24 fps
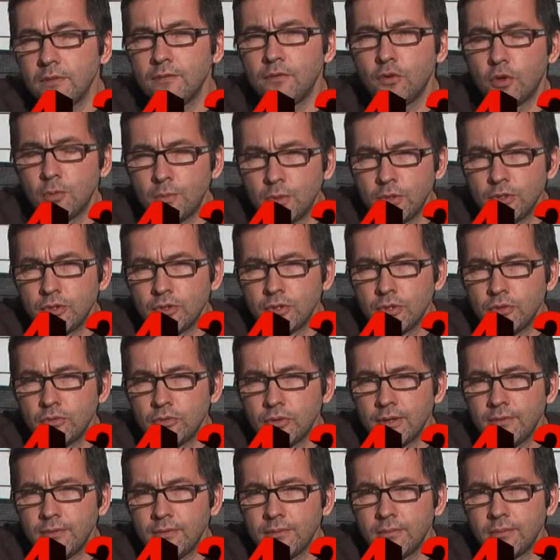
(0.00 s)

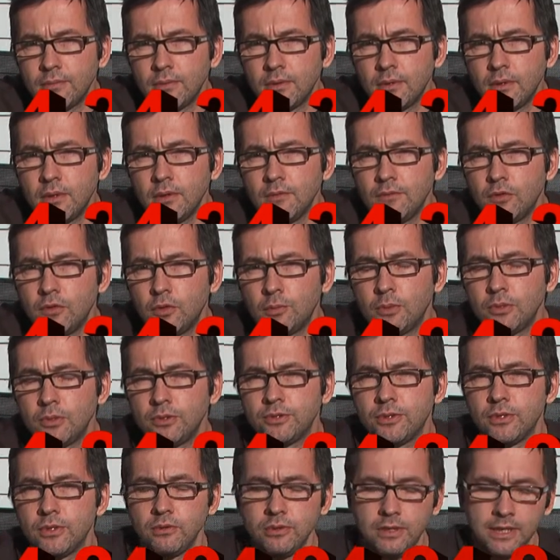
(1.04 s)
Yeah,
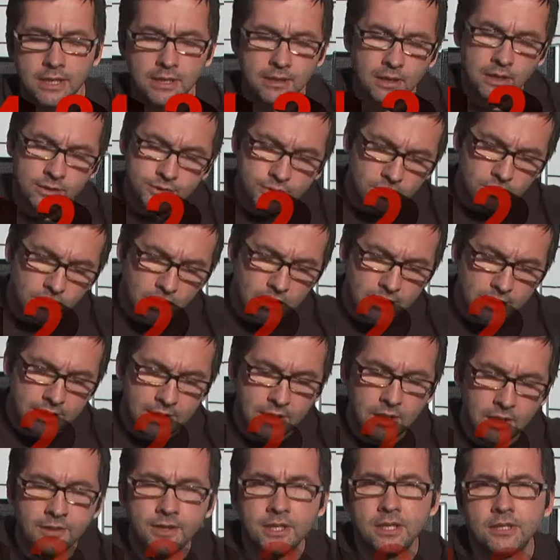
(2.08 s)
I do like
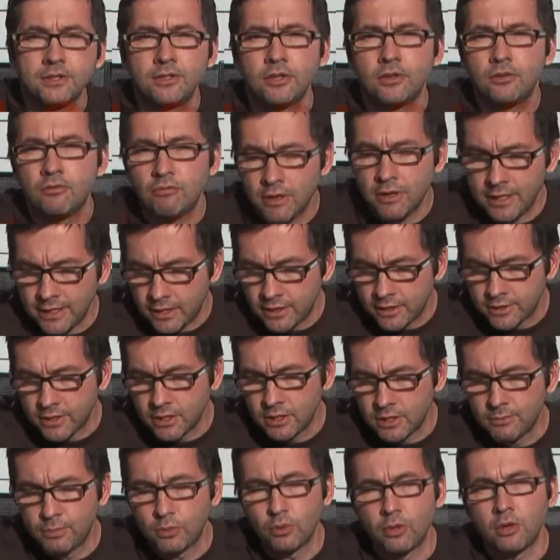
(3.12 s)
it. I think it's a great
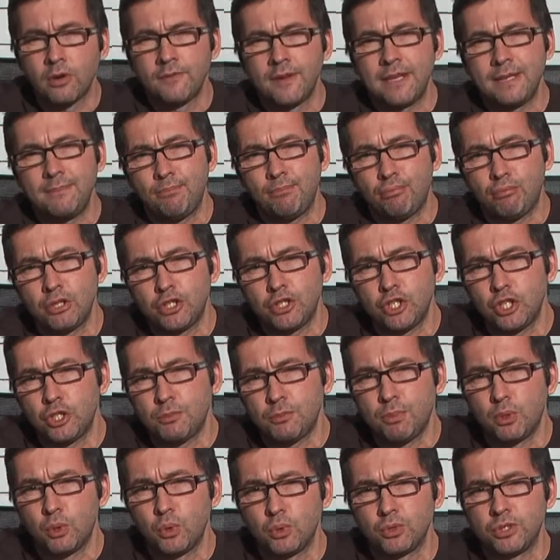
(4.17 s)
example of a
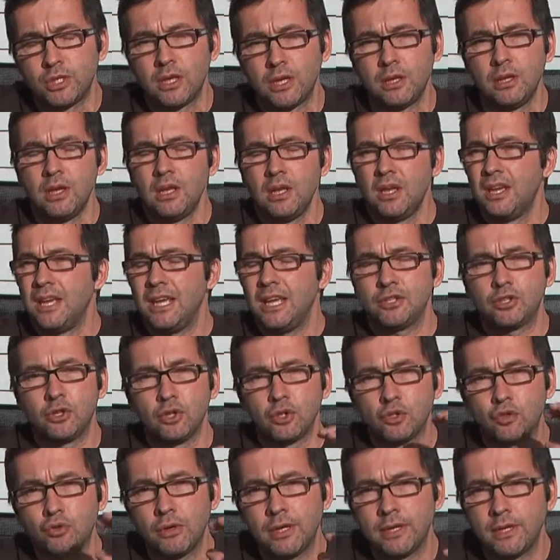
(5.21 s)
British porter. It's
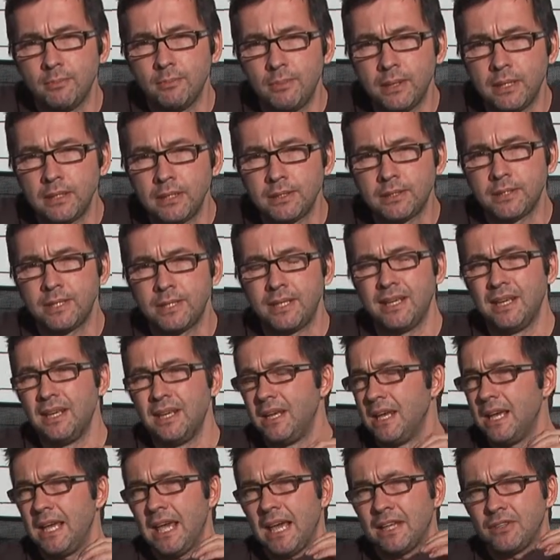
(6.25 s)
got drinkability.
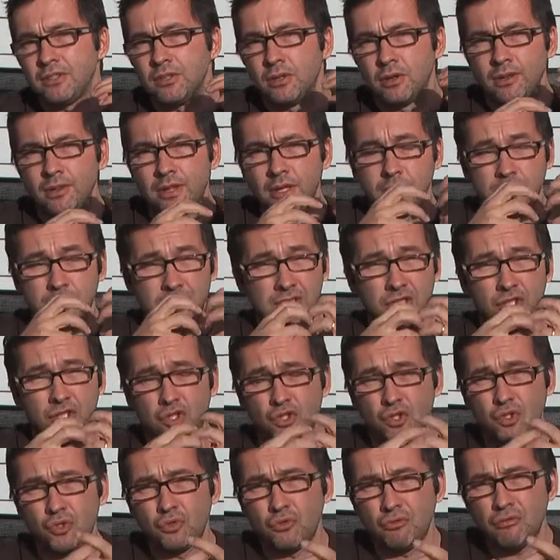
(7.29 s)
It hasn't got those
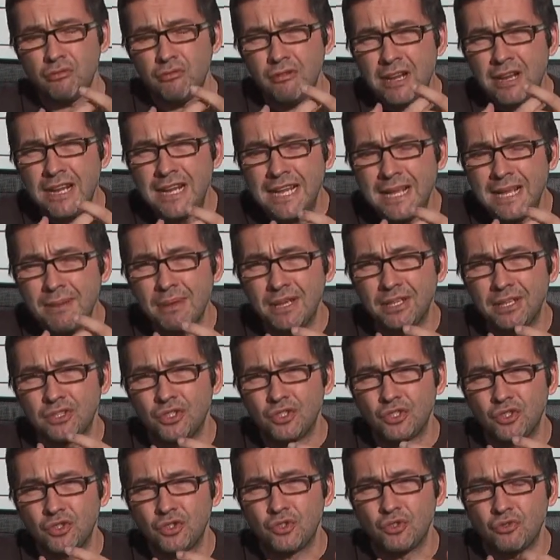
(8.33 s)

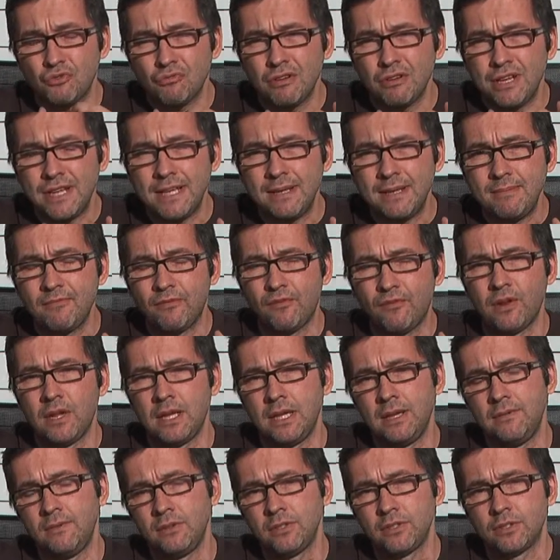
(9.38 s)
extreme
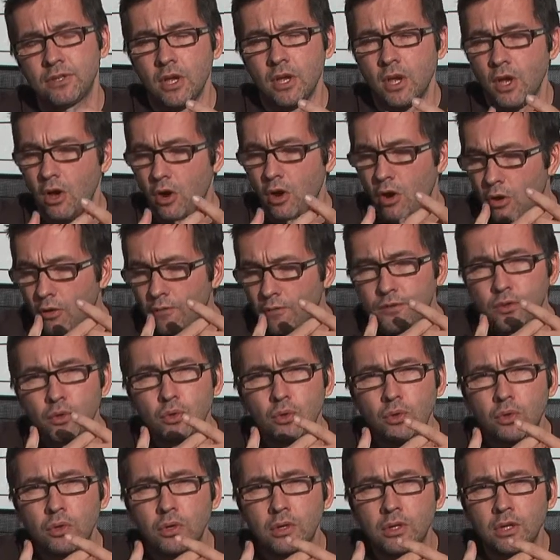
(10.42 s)
flavours of
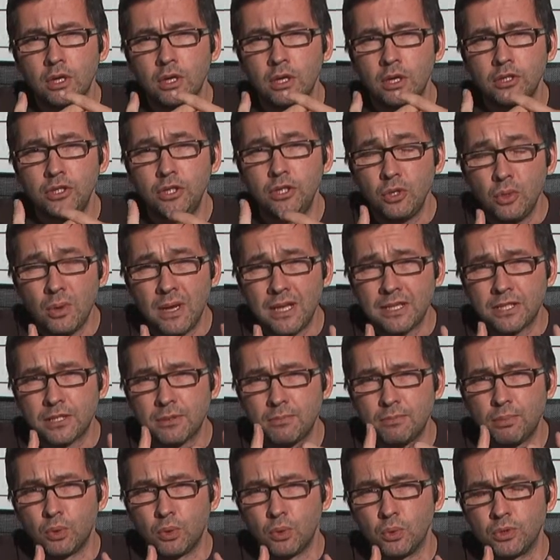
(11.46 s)
your
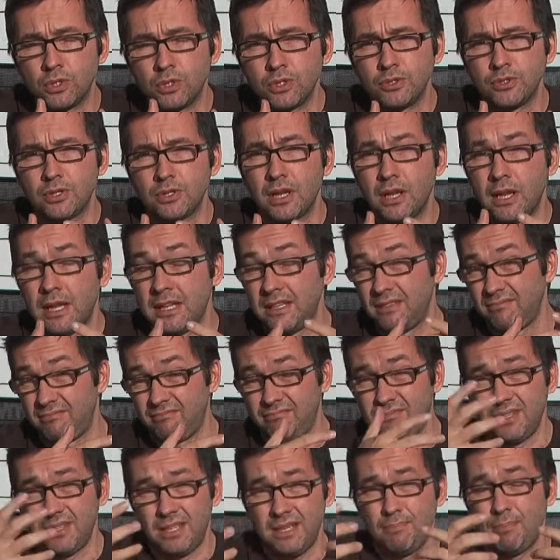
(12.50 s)
US porters and
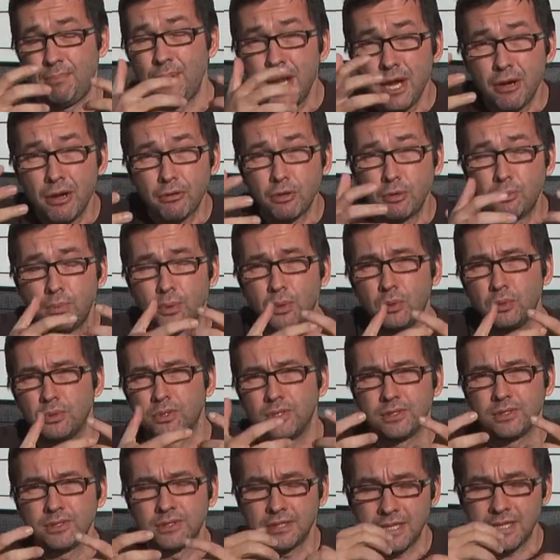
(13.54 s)
imperial
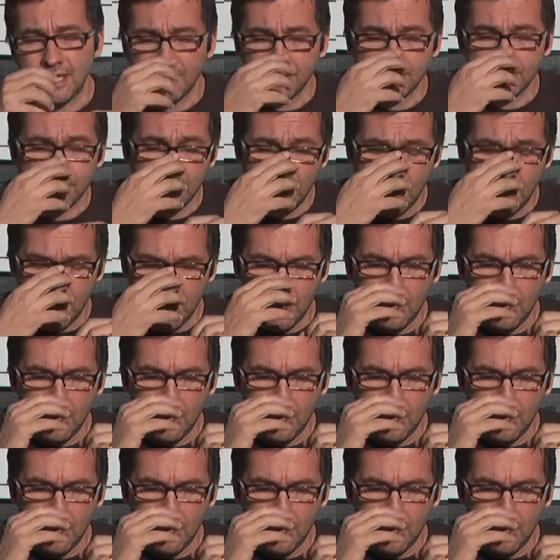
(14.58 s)
porters and stouts.